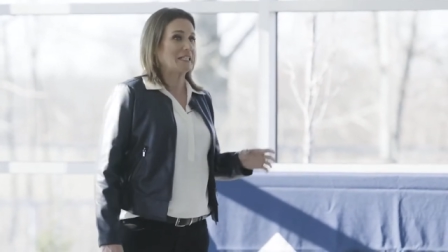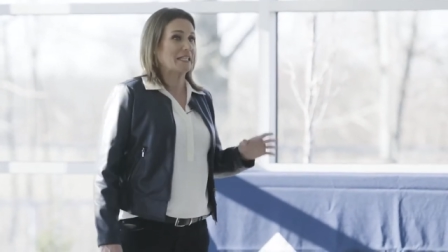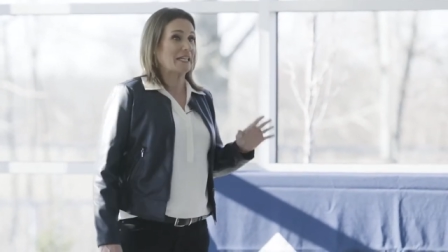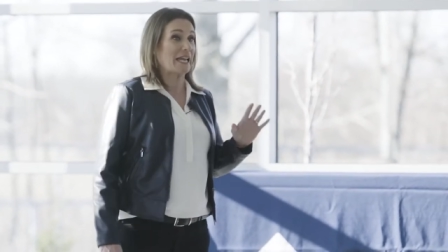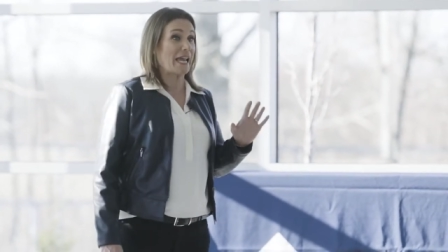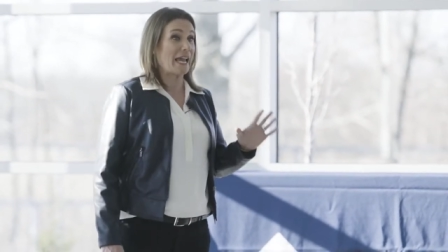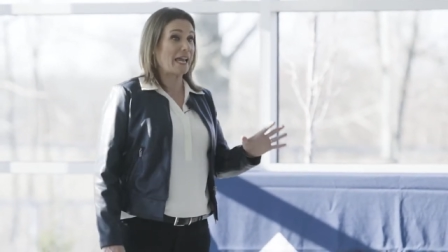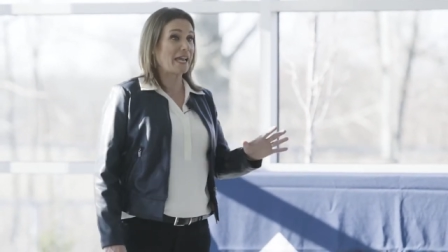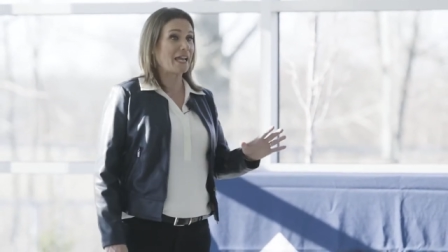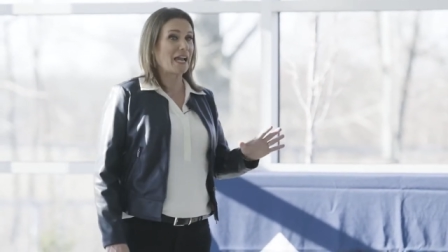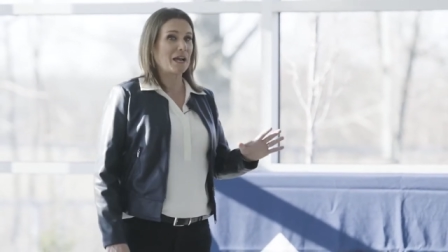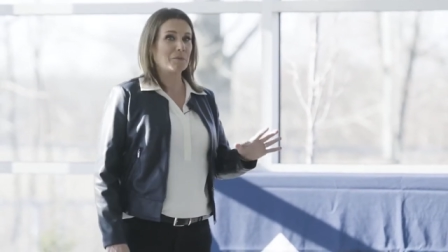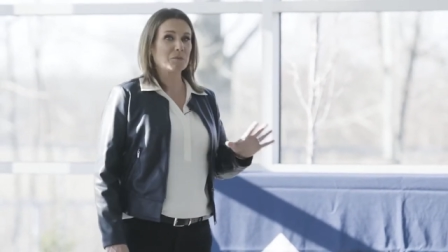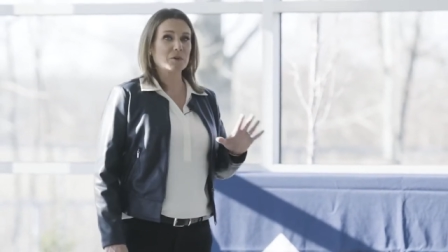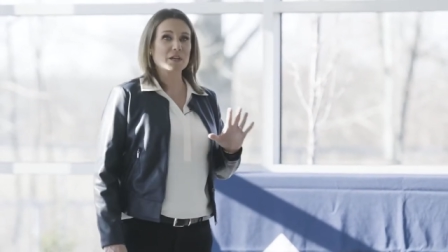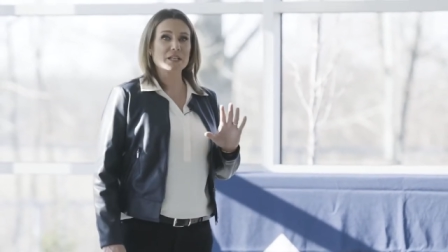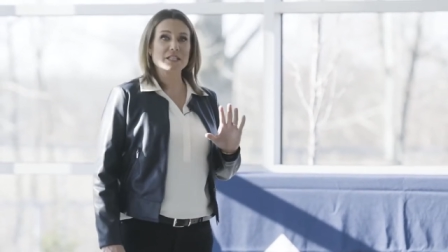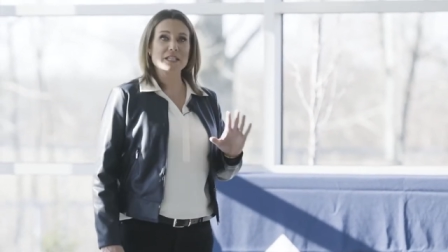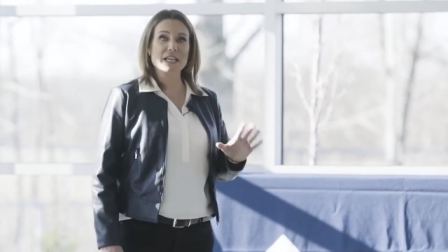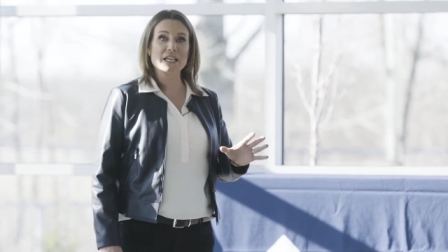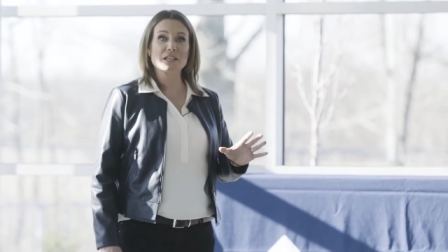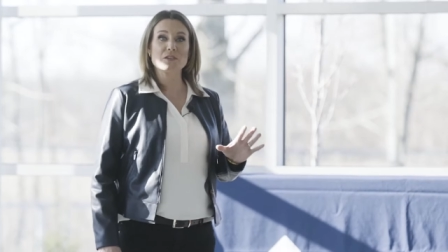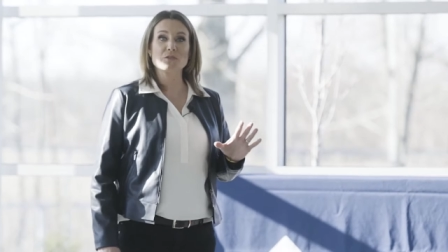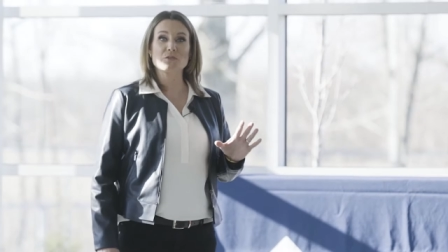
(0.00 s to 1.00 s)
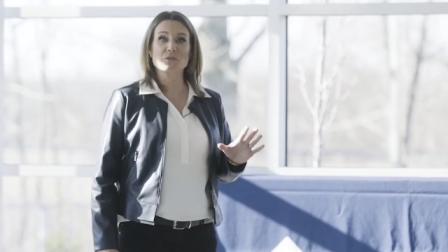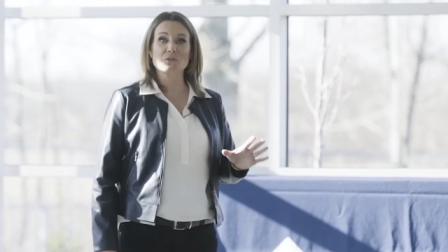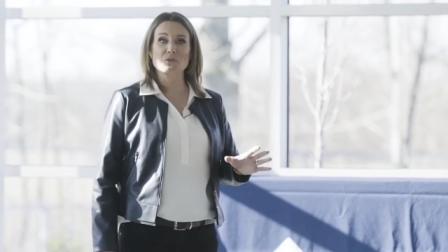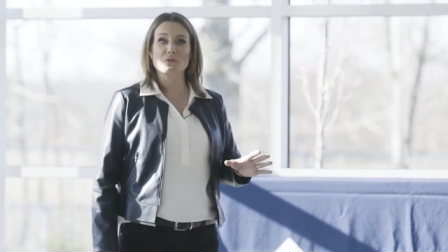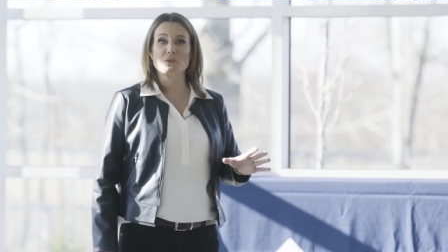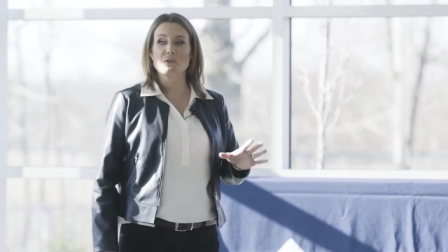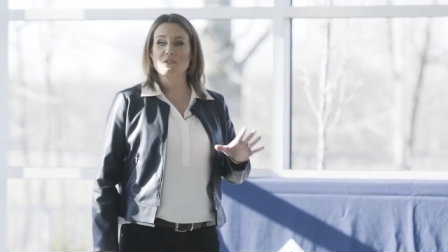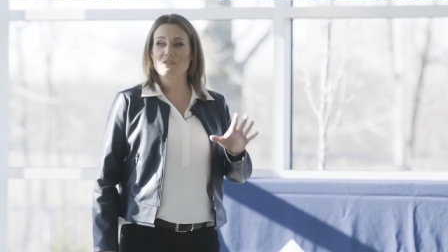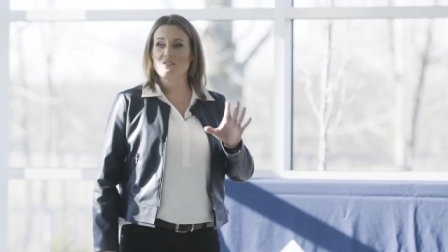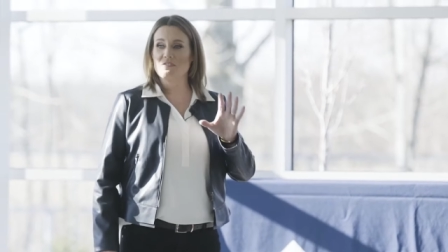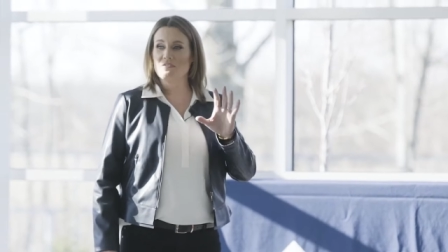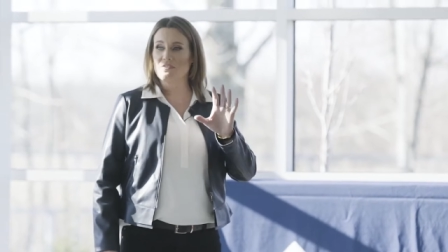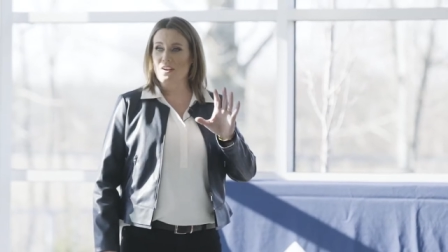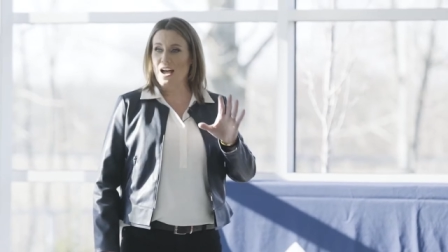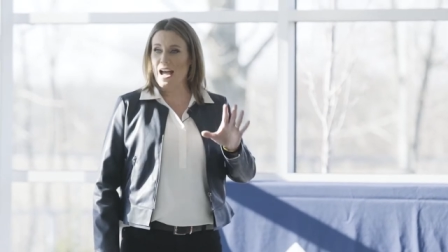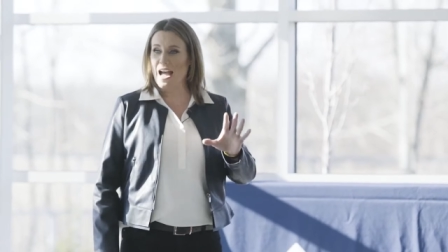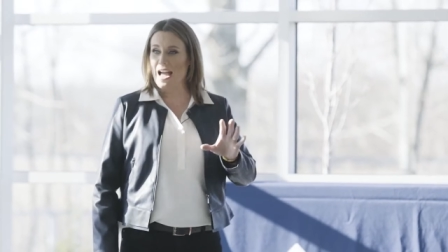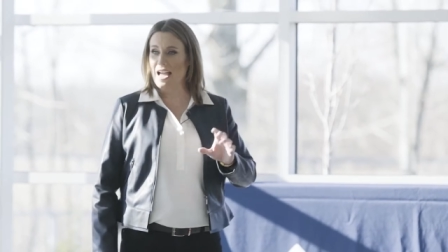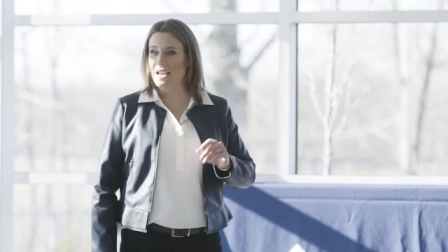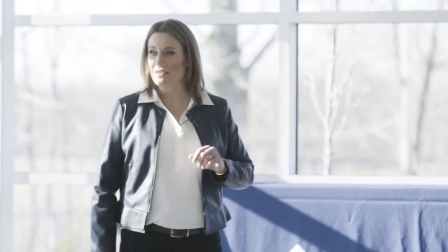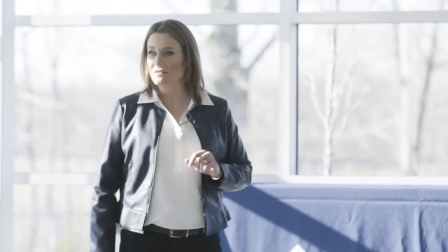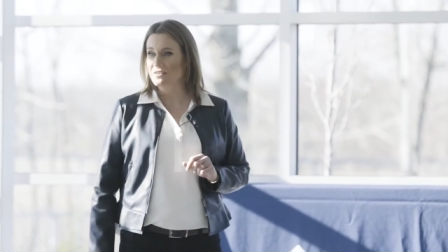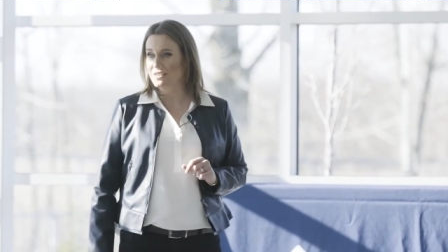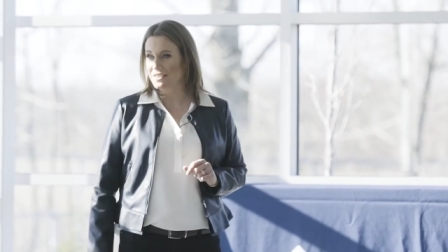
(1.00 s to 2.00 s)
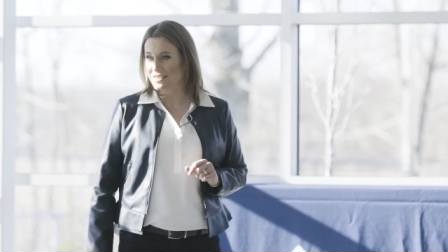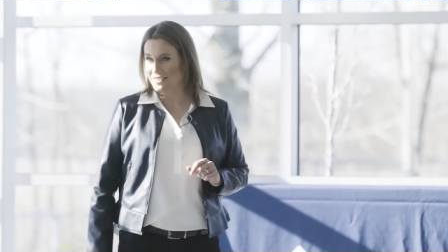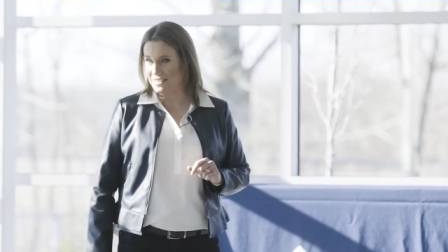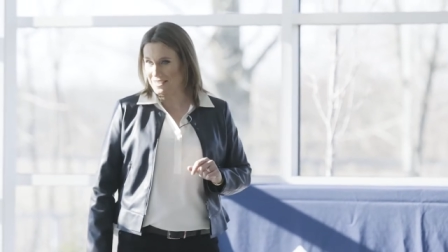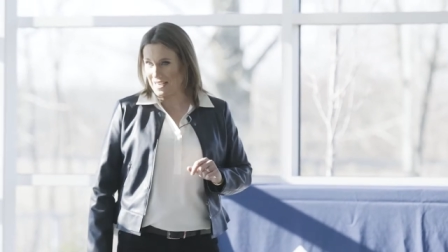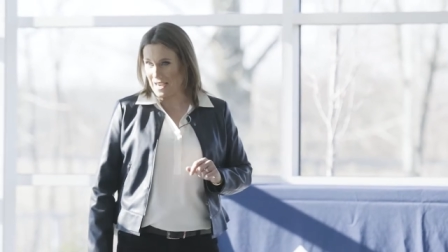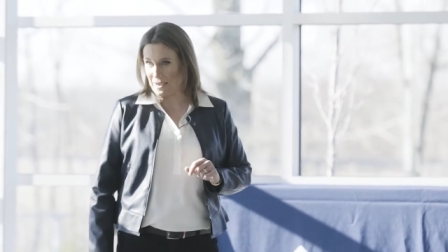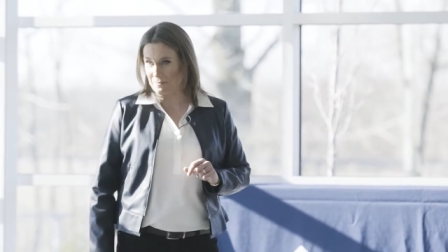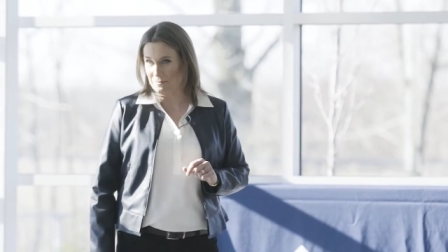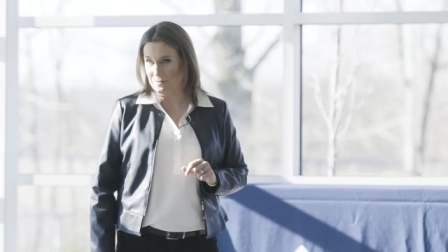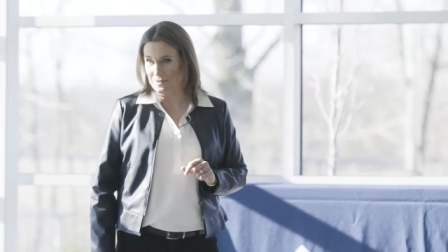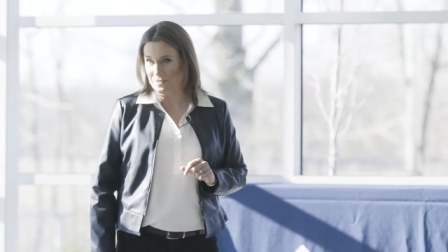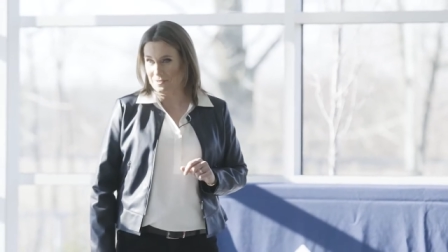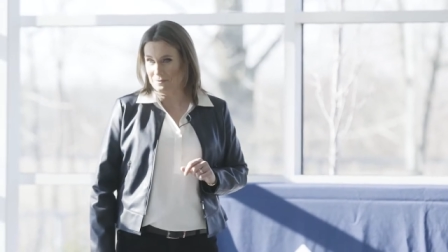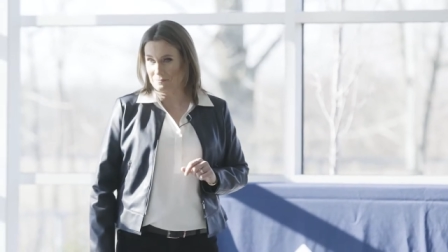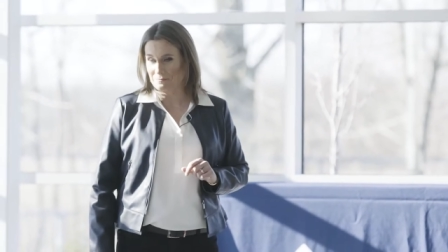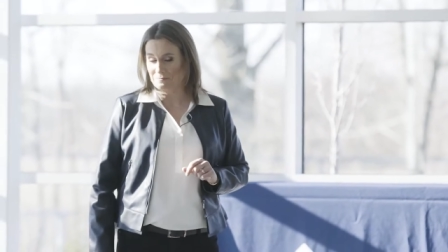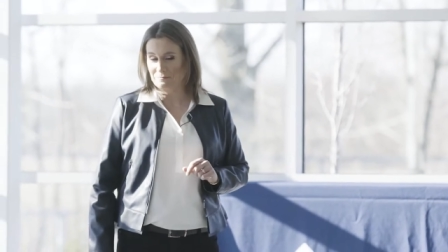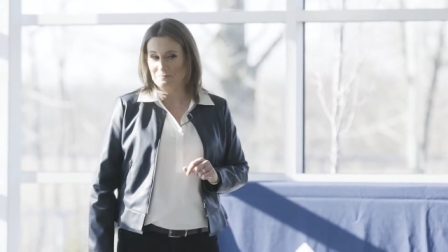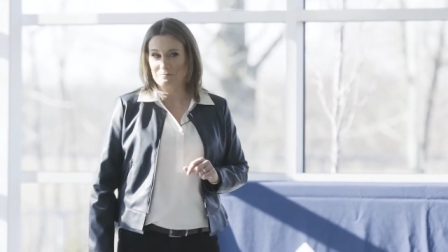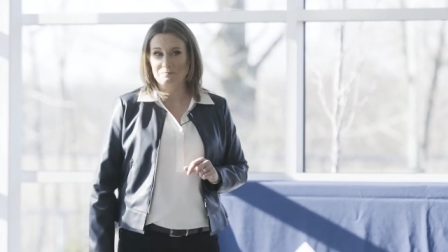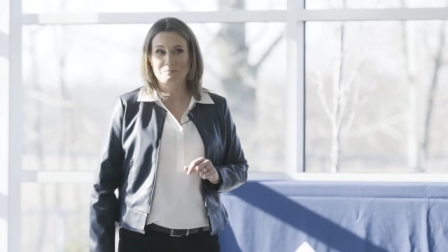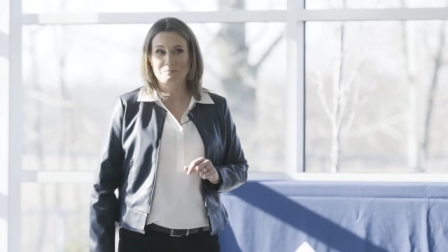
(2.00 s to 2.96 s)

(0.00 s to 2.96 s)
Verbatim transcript: Today, I'm going to take you through 5 steps,